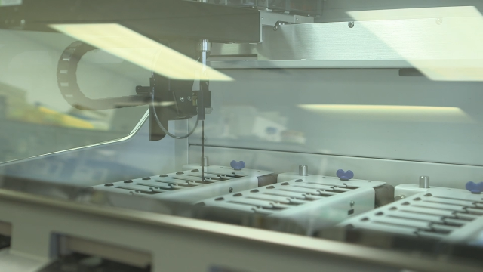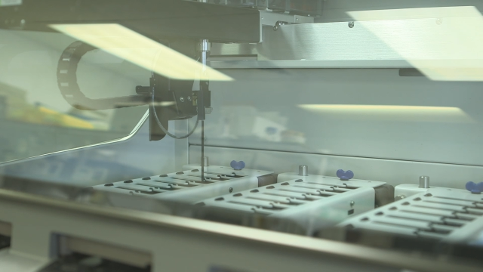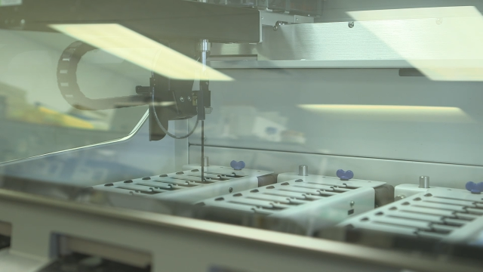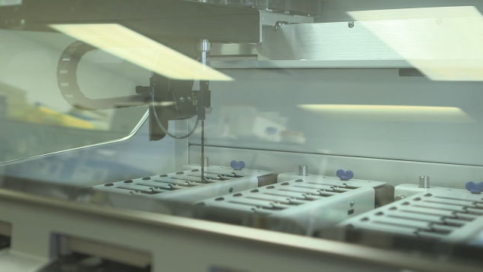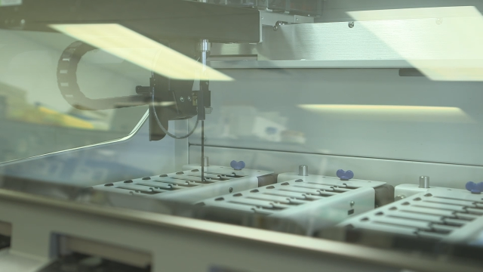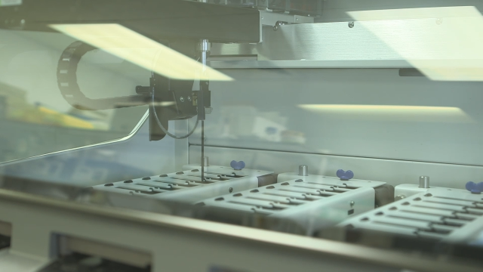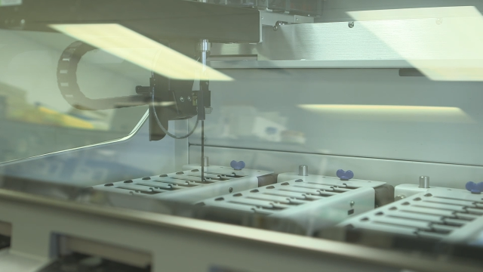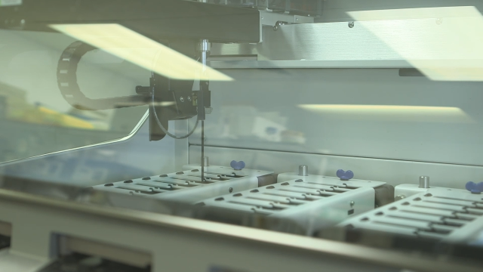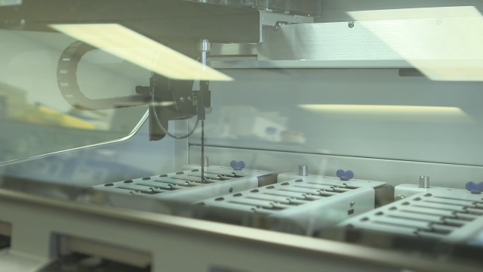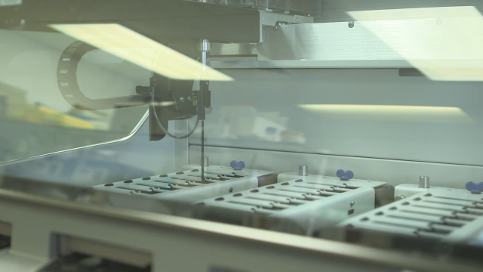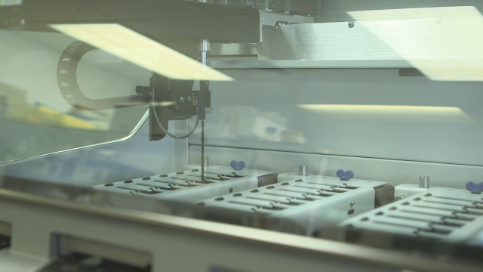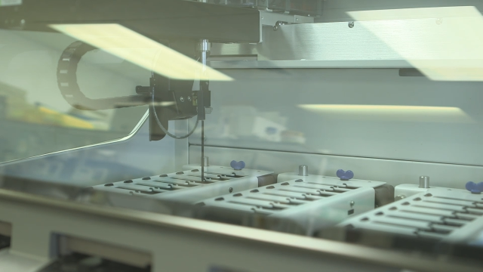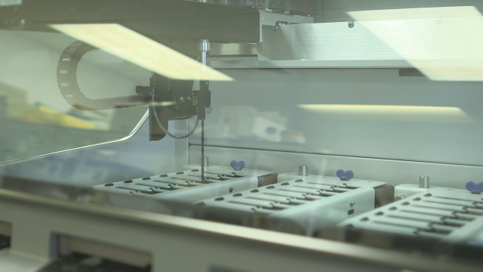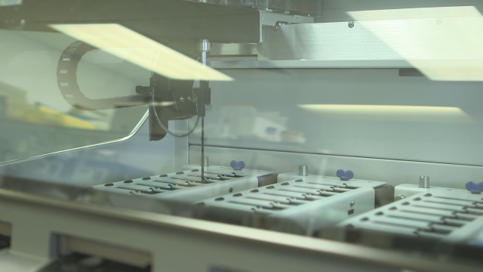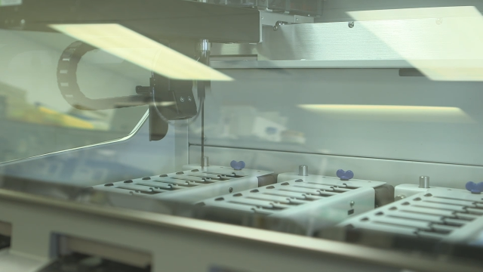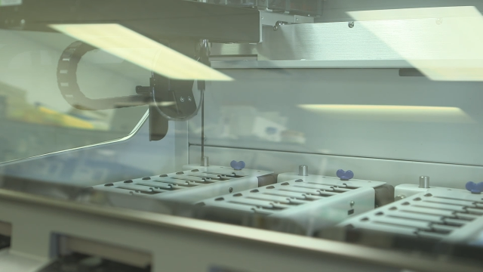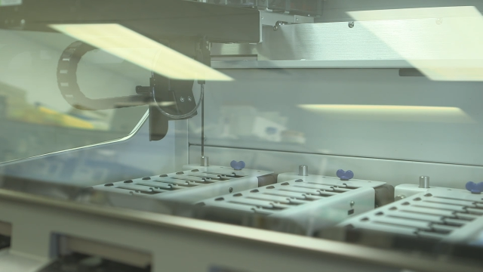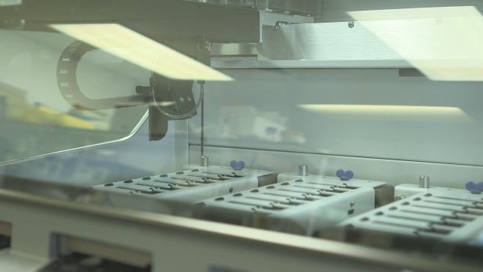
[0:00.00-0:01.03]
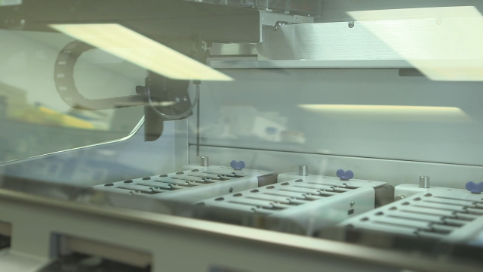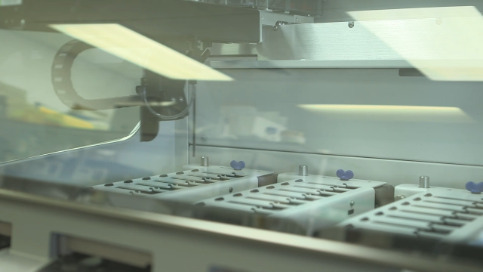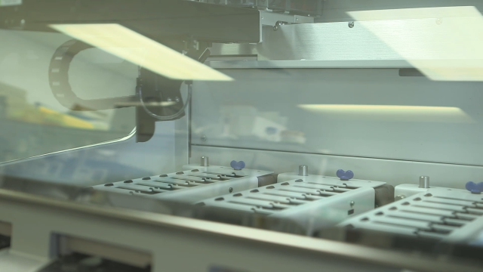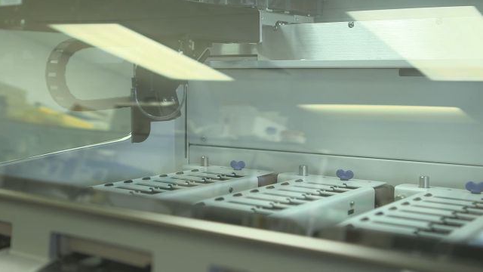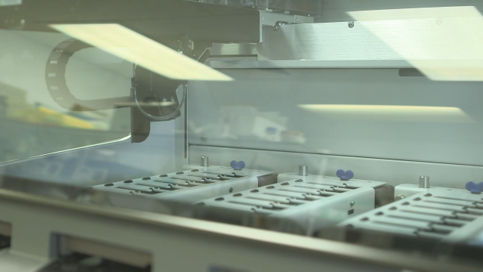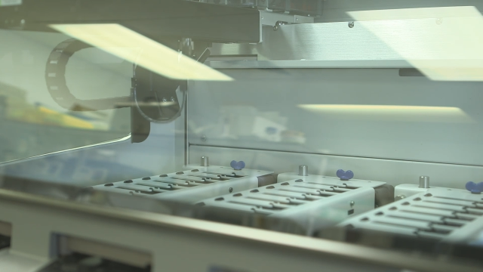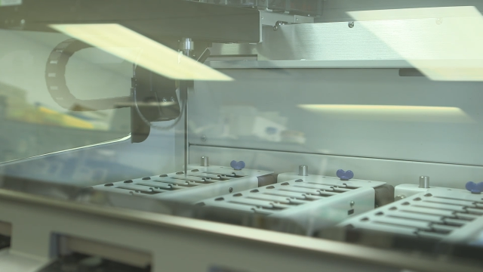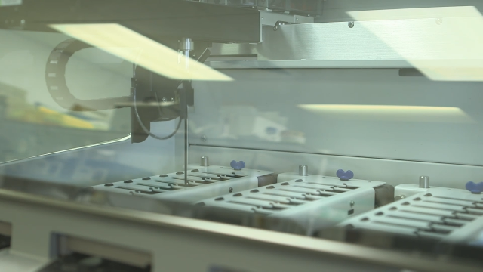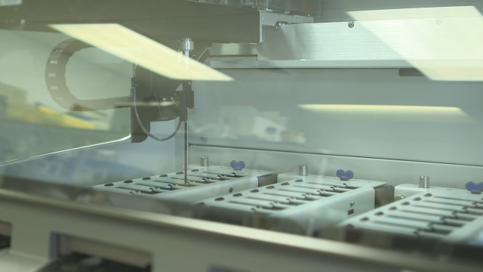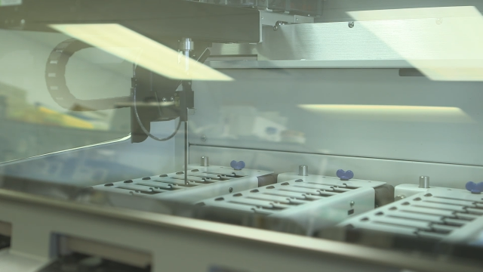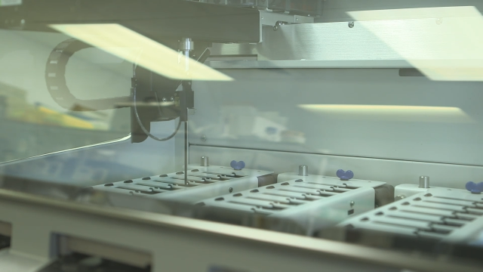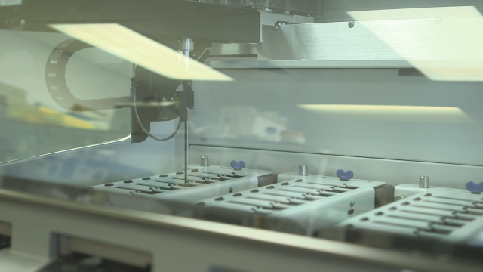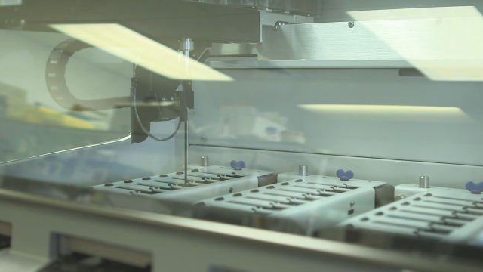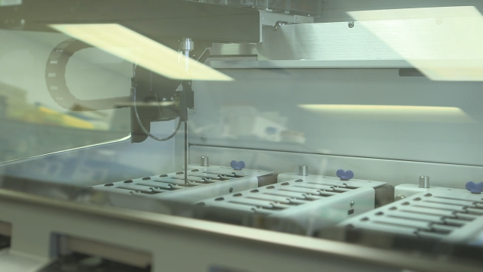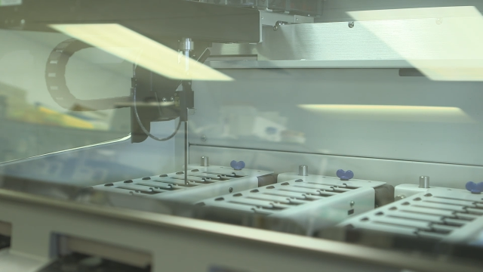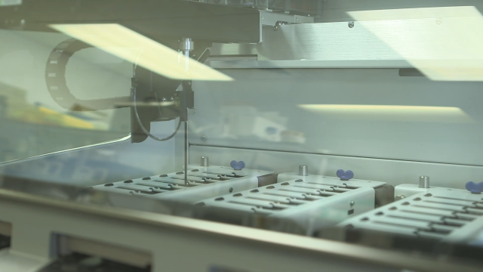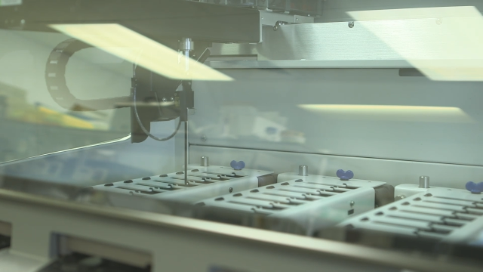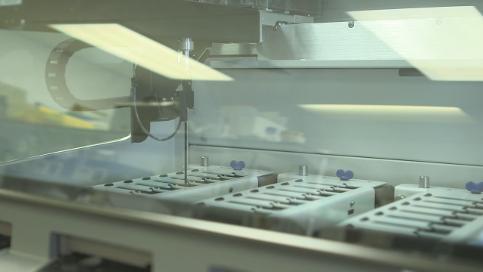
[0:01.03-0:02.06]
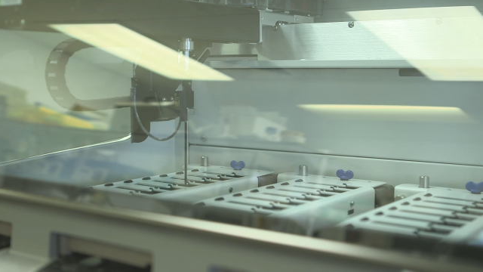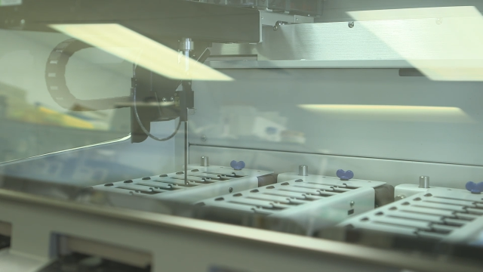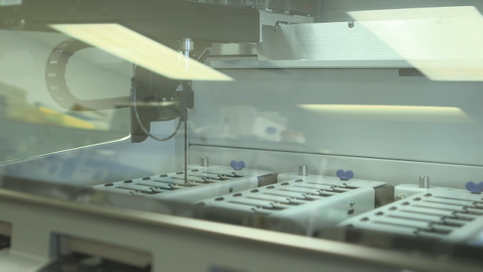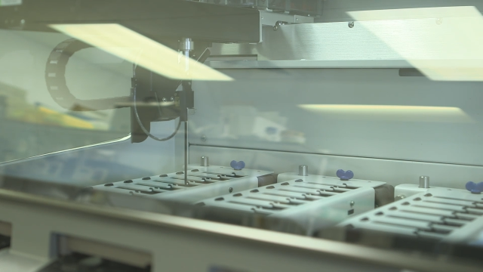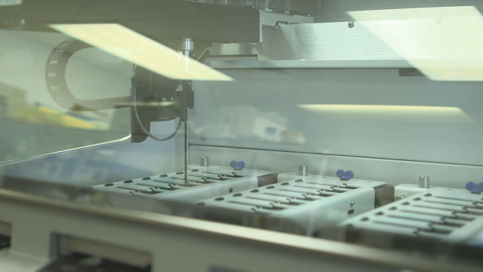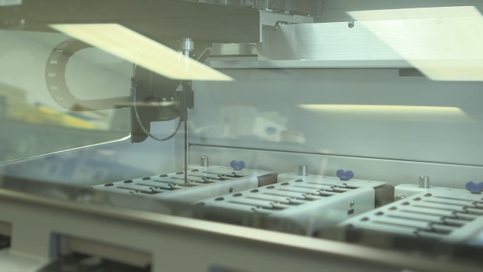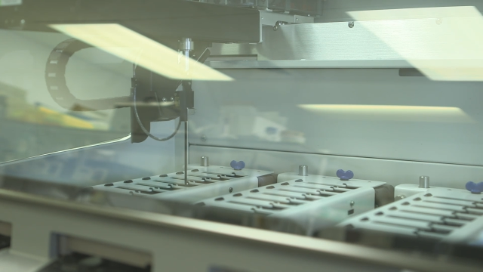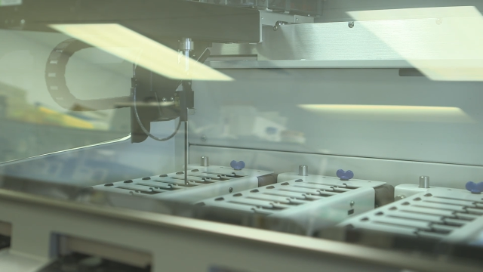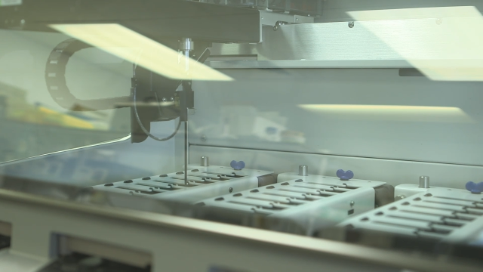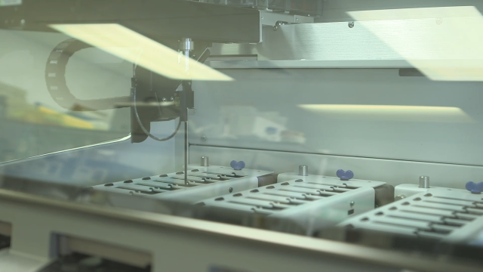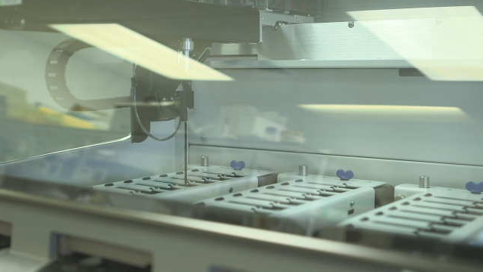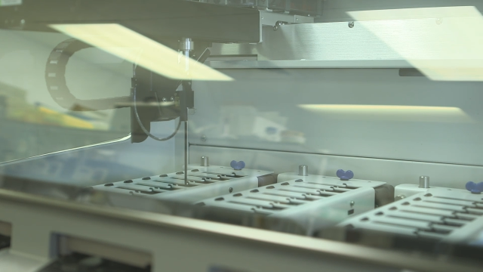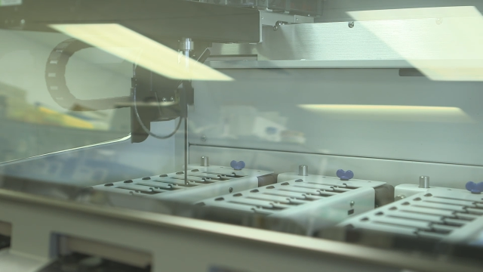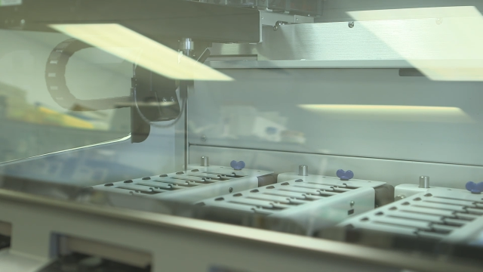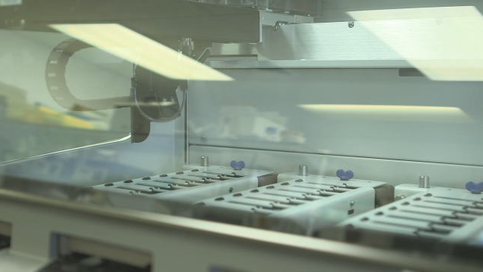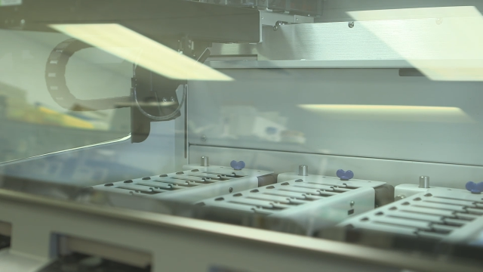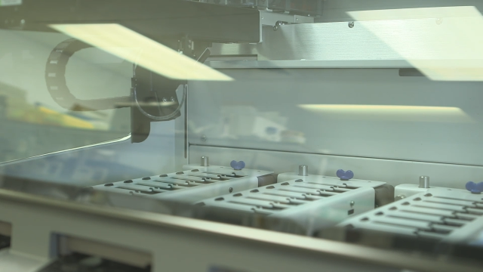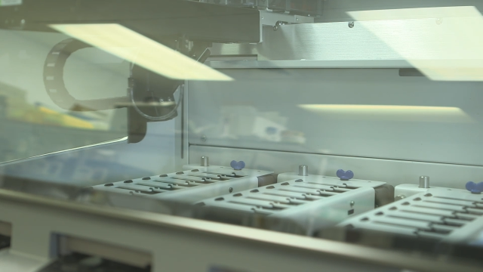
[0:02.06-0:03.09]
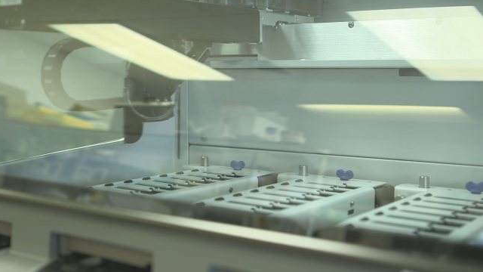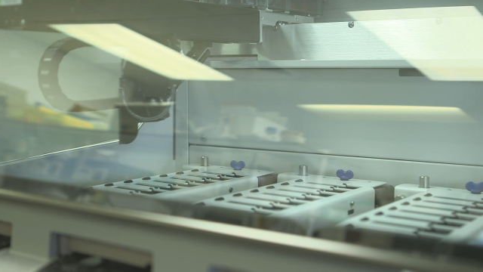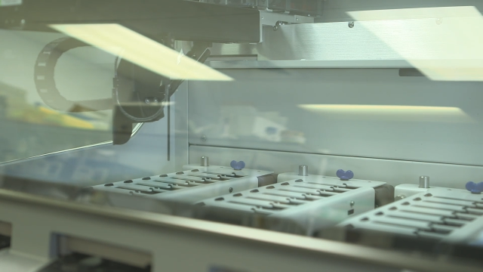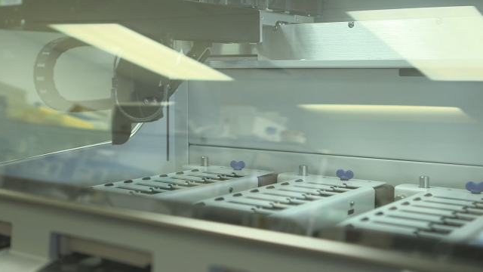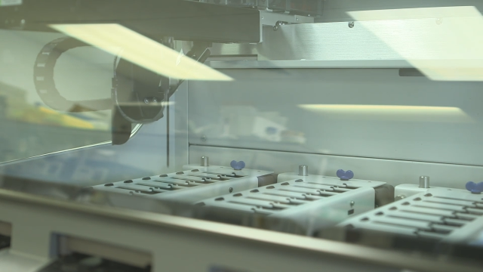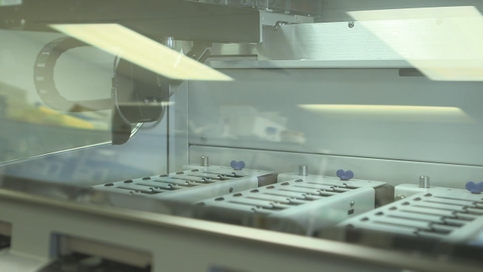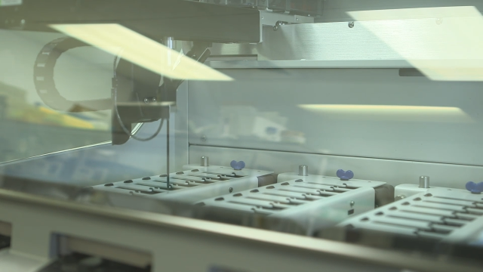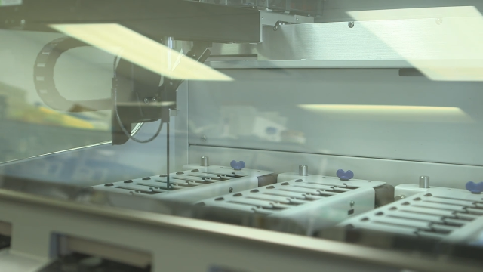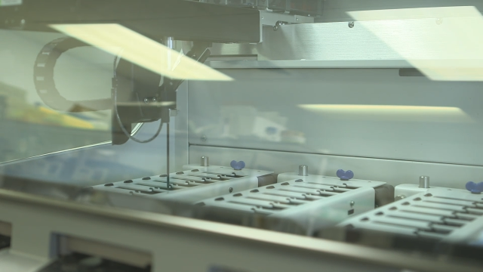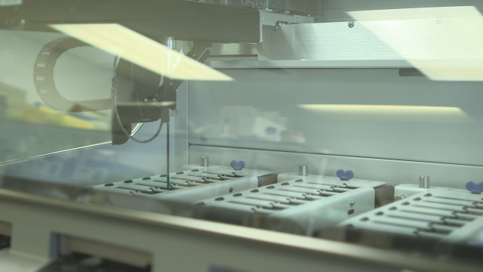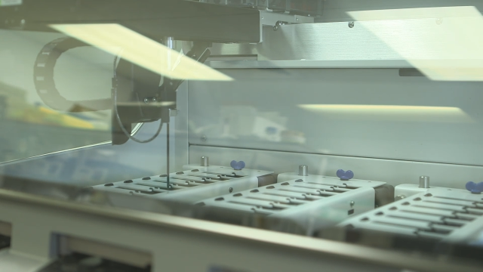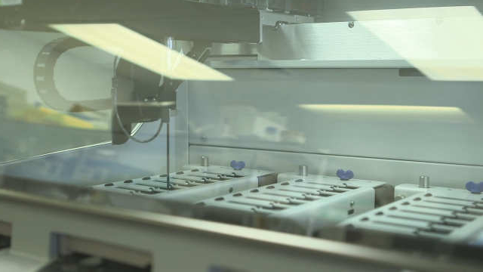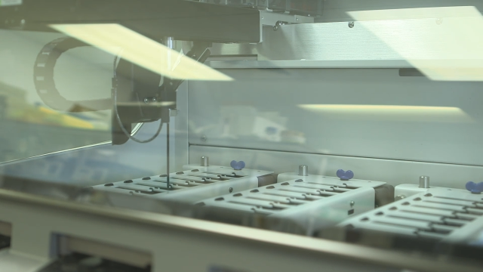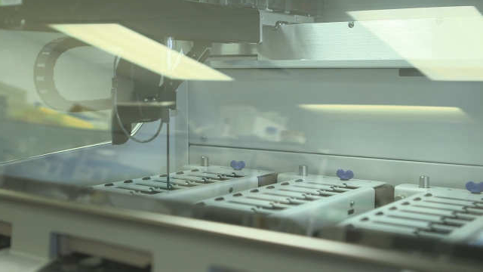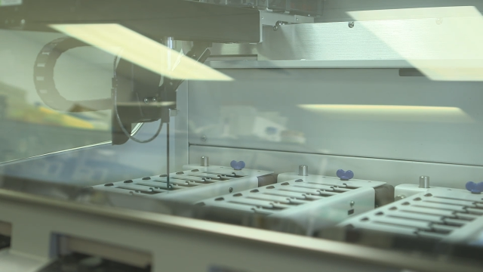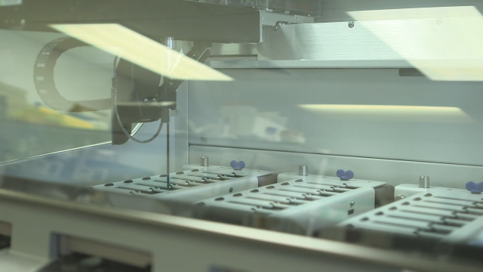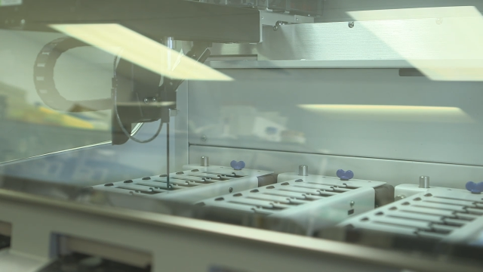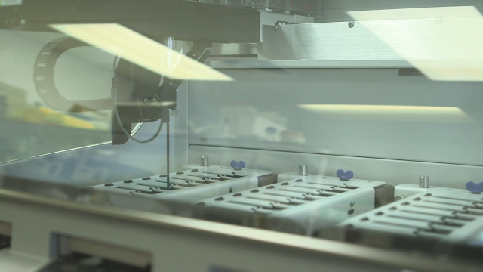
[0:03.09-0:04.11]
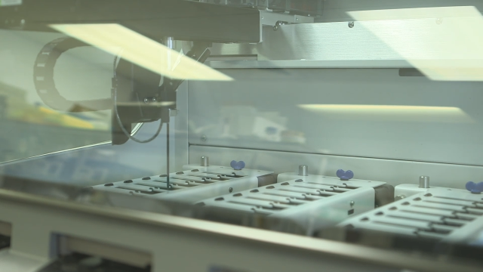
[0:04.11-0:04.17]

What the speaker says: No face is visible, so there are no lips to read.